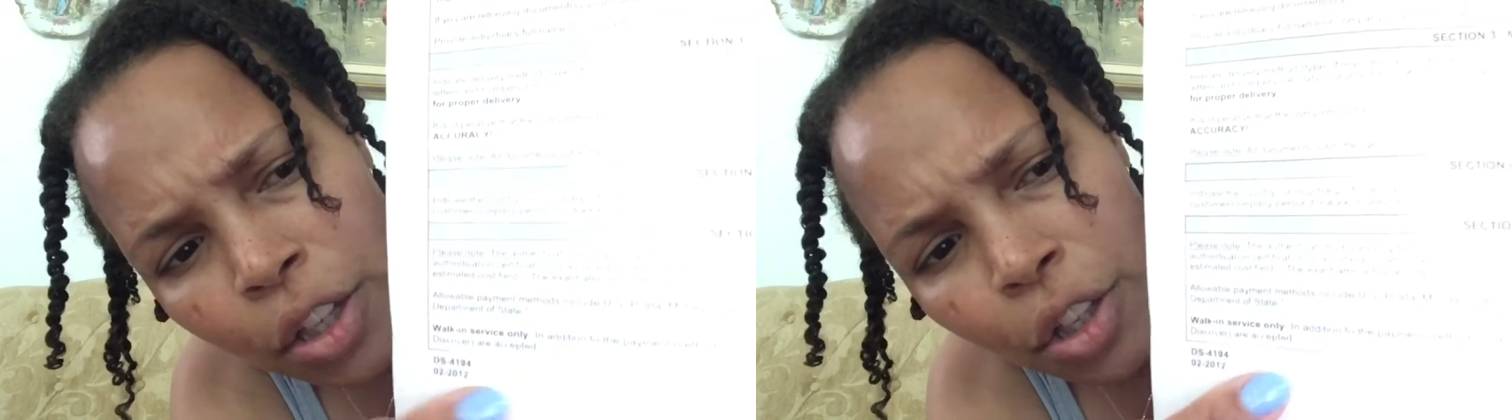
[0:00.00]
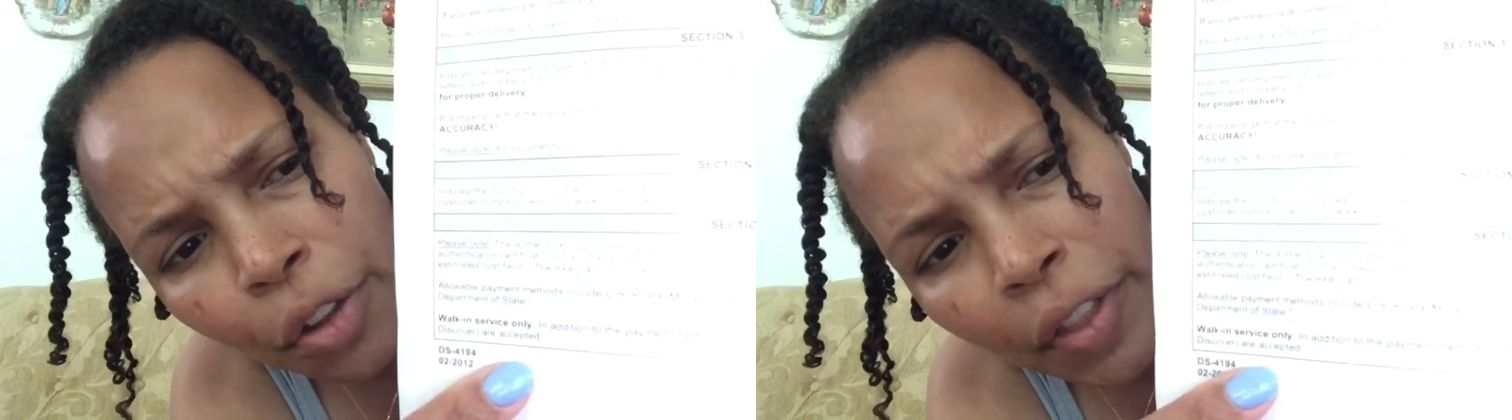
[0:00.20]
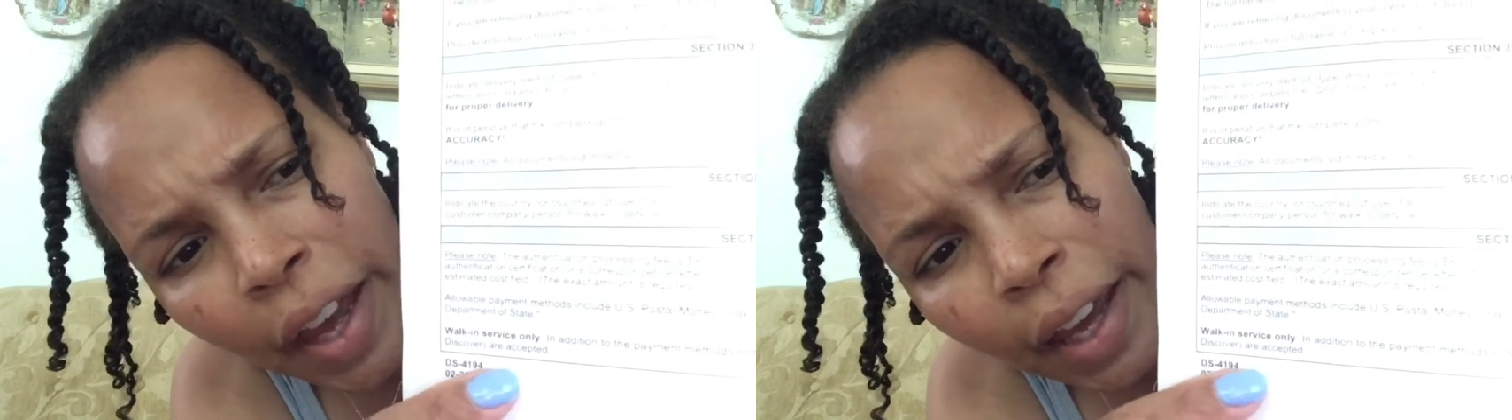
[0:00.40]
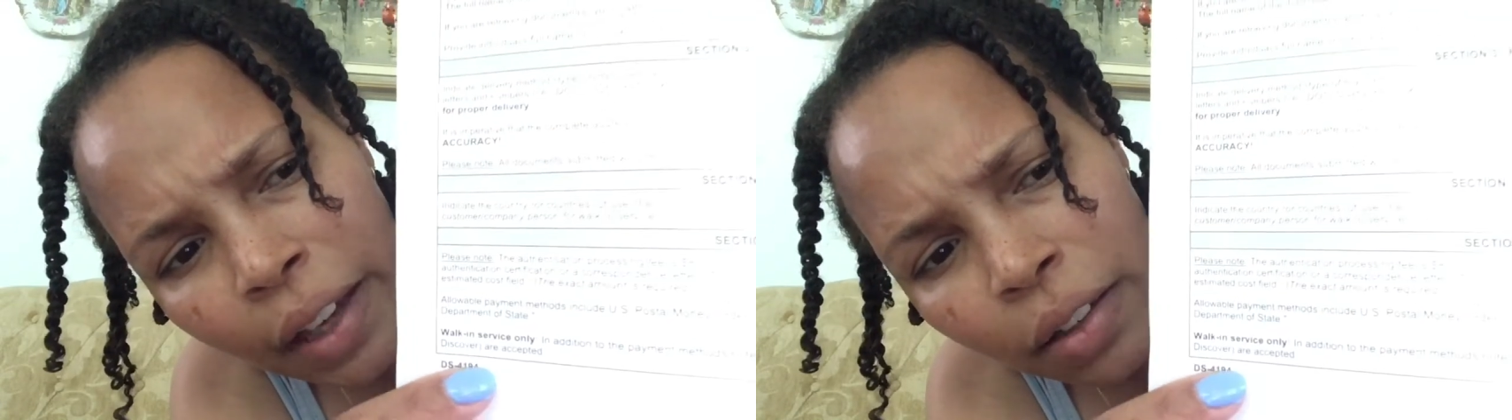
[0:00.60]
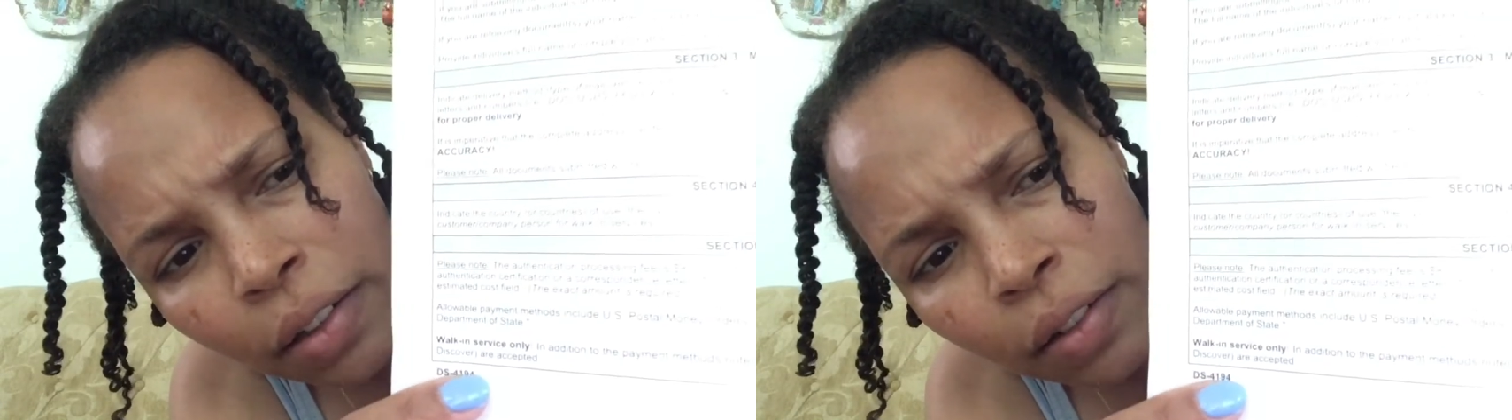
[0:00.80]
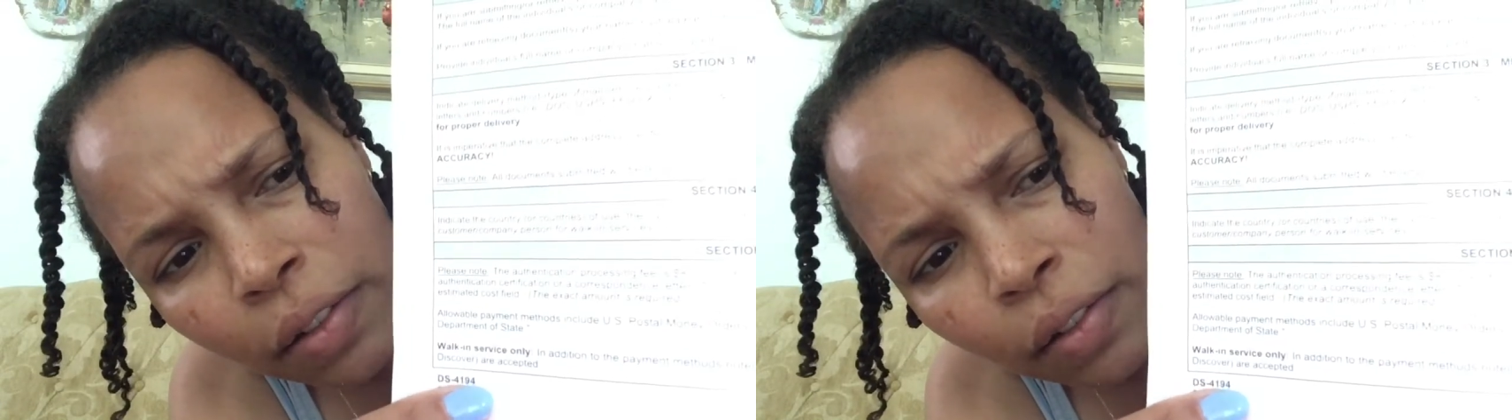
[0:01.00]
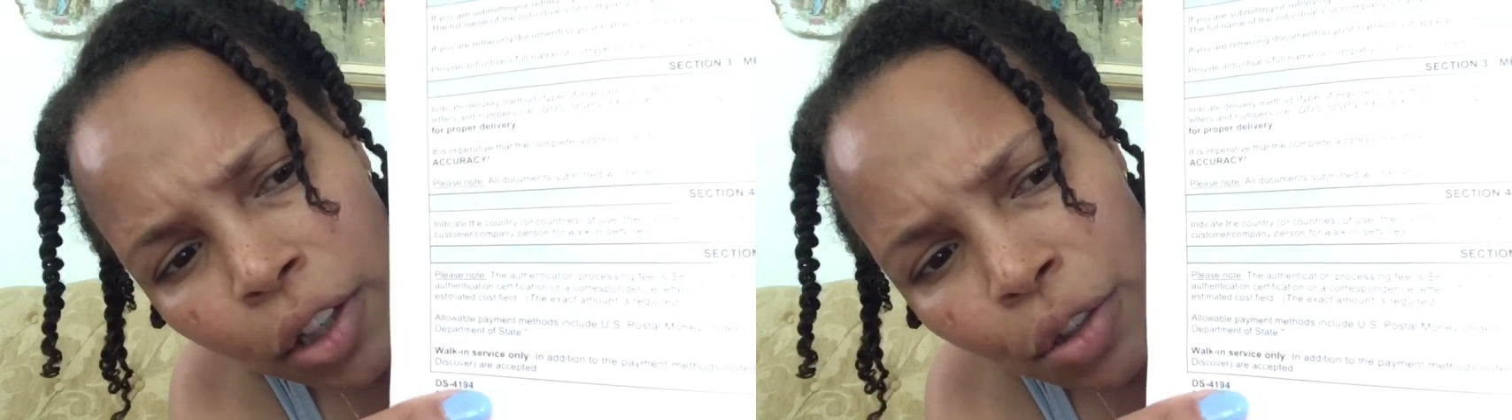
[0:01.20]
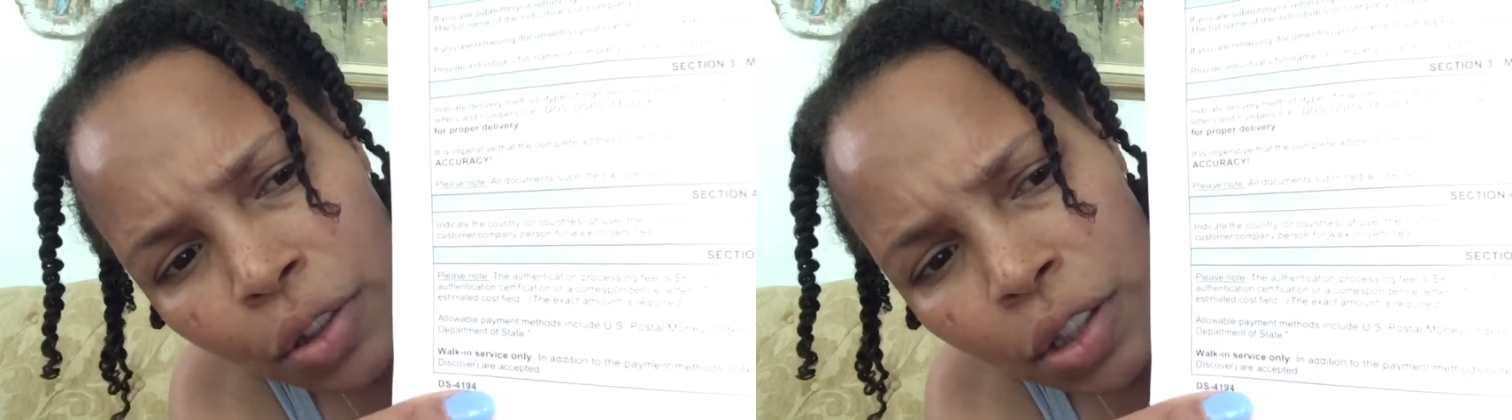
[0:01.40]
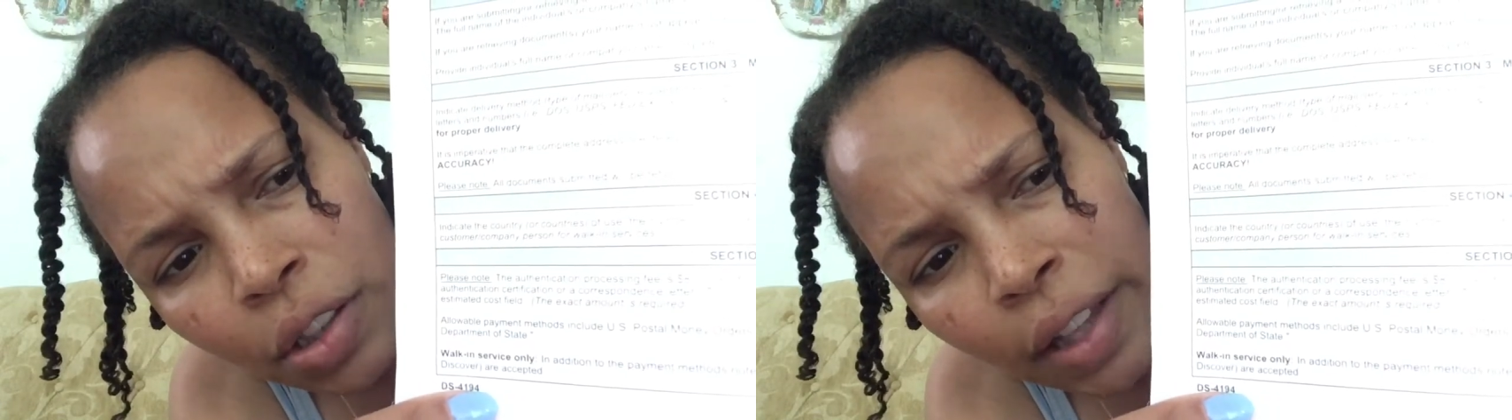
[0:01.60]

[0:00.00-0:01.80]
So those